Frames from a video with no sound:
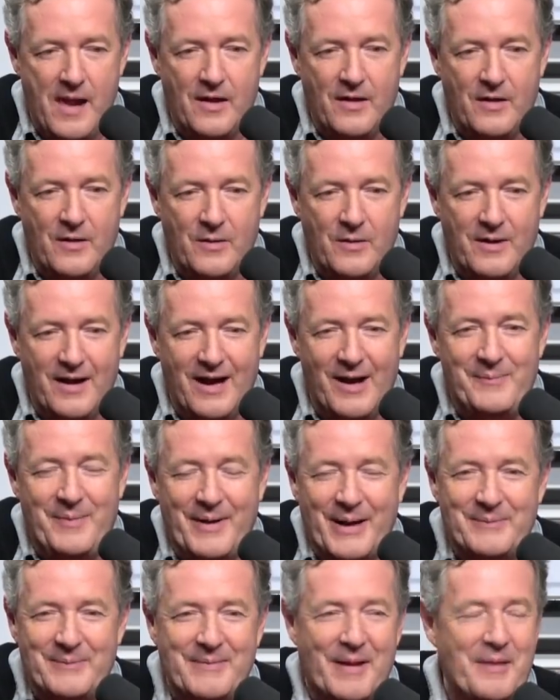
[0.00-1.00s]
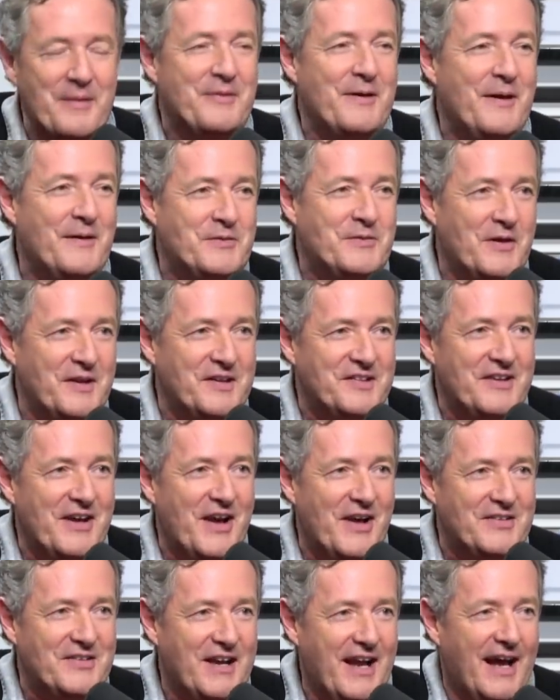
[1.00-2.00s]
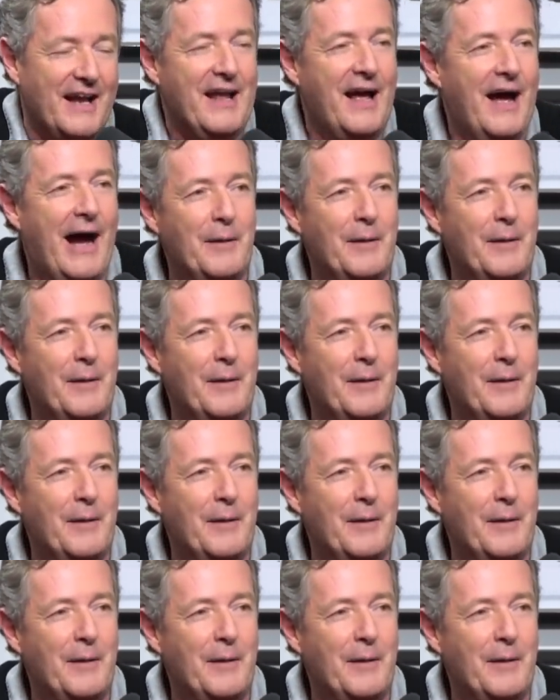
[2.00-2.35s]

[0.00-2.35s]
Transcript: Who about a month after I started, I,